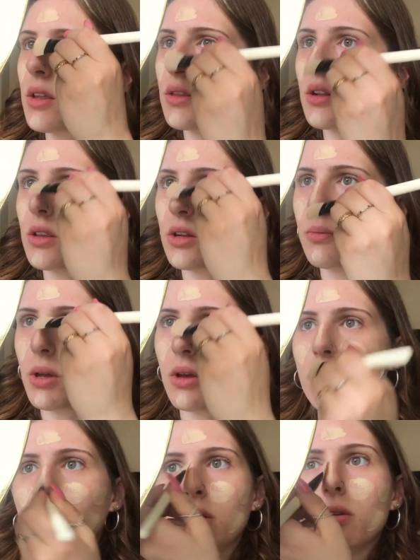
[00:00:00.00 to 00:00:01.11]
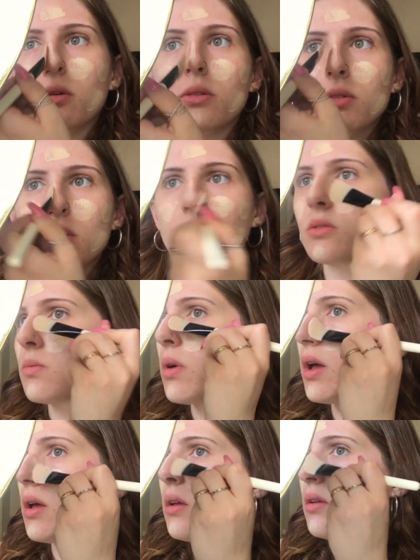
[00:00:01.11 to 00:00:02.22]
That, and then a little bit on my nose
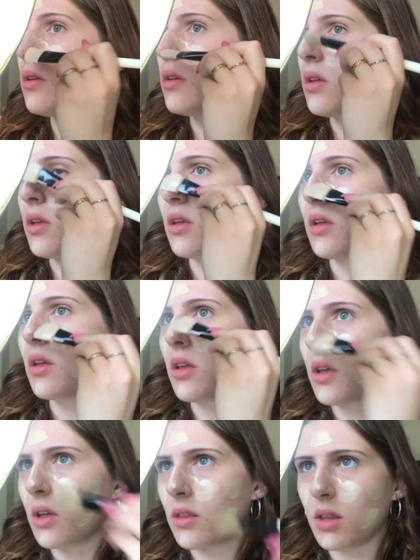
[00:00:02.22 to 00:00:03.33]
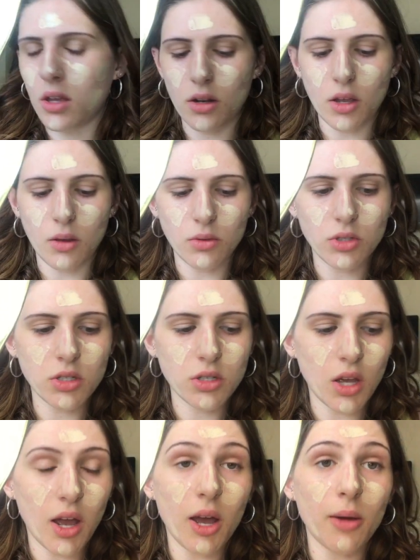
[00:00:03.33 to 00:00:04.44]
as well. And then I
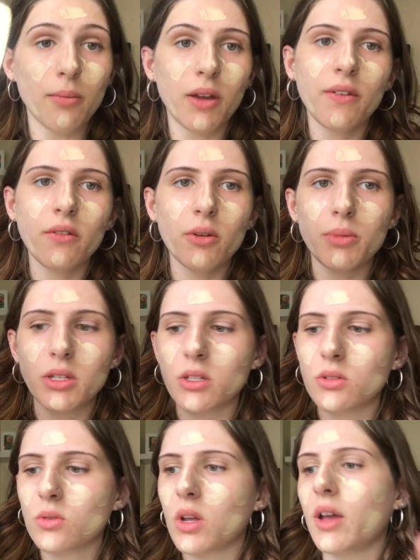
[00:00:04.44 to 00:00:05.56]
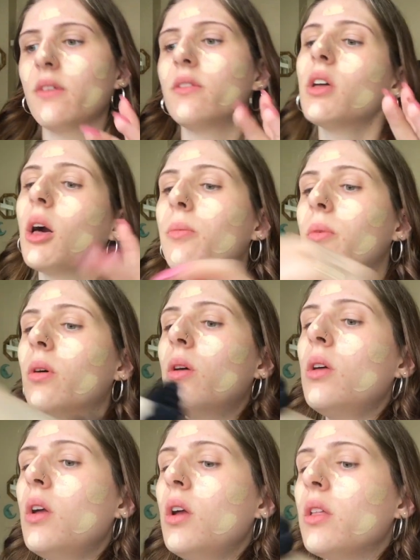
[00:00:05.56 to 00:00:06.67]
will just my favorite blending tool, I have a
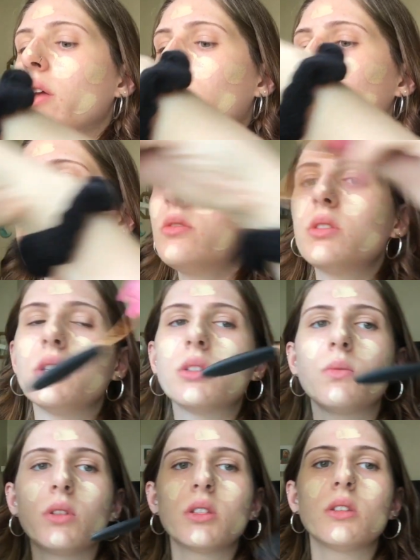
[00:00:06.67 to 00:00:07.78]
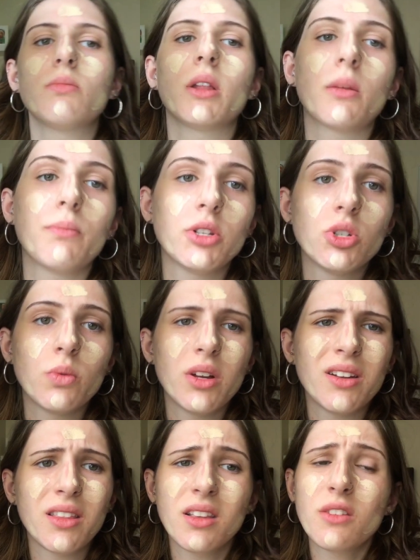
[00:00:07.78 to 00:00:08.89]
couple, like I'll use this one. This is my like
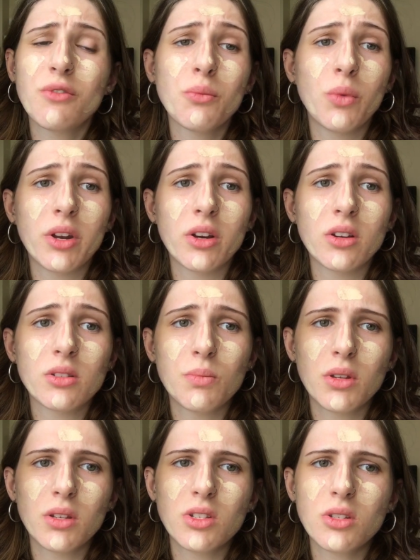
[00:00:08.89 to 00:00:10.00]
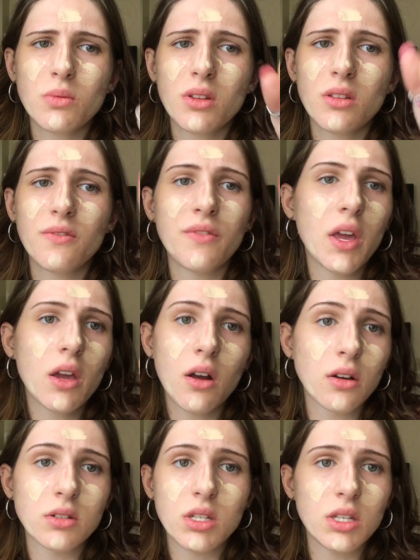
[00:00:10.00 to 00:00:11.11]
budget one. I think it's from Winners, but it's just one of the
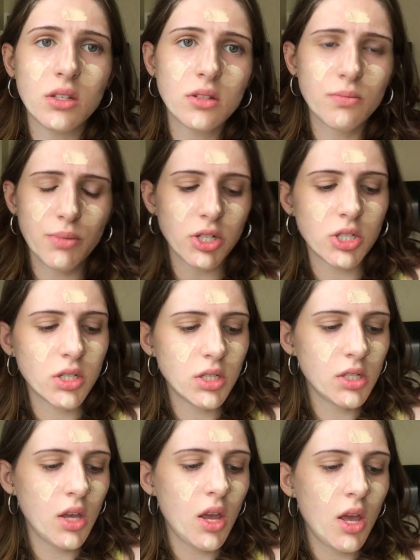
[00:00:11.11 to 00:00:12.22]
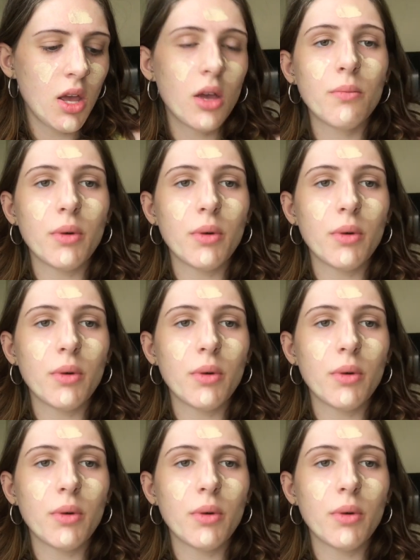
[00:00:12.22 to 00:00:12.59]
fake Artis brushes,